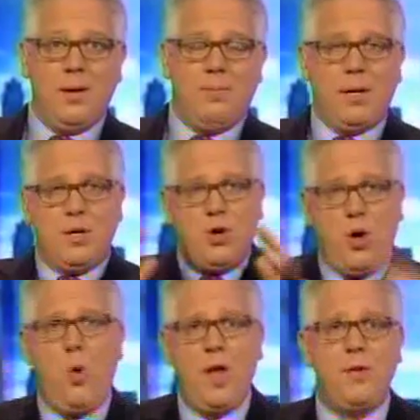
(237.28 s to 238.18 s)
But
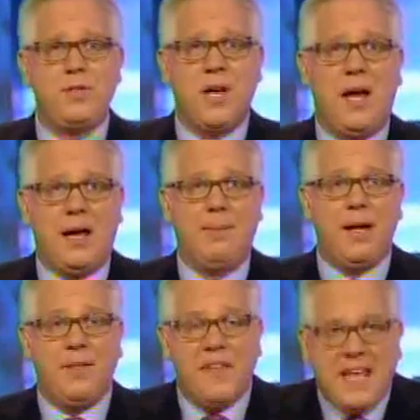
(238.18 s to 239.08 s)
no other time
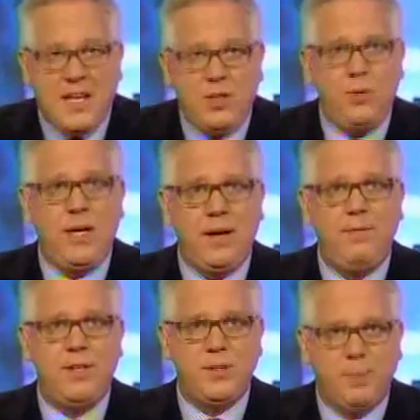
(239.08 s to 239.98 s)
in the history
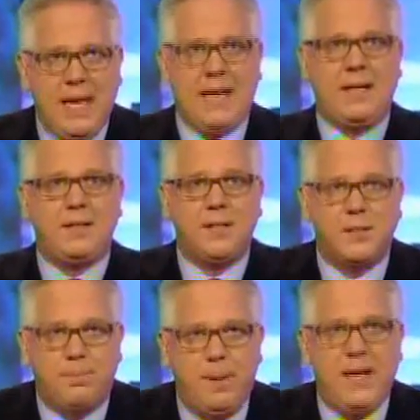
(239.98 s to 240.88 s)
of this planet
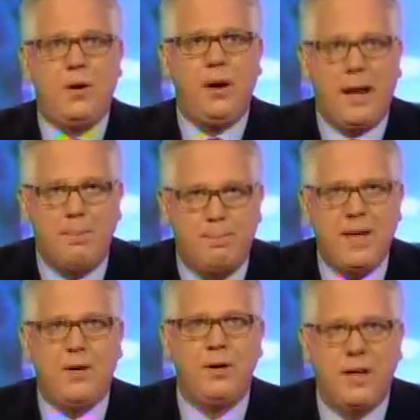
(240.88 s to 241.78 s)
does bigger and
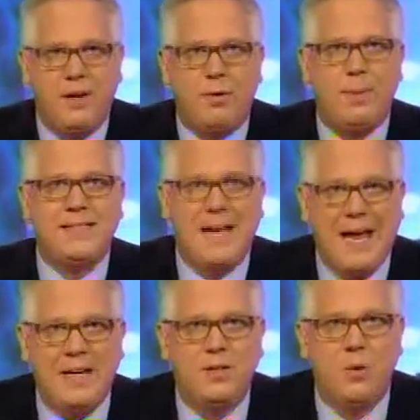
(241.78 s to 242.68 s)
bigger government
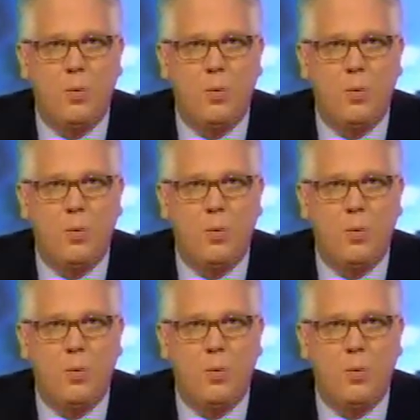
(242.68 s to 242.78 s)
end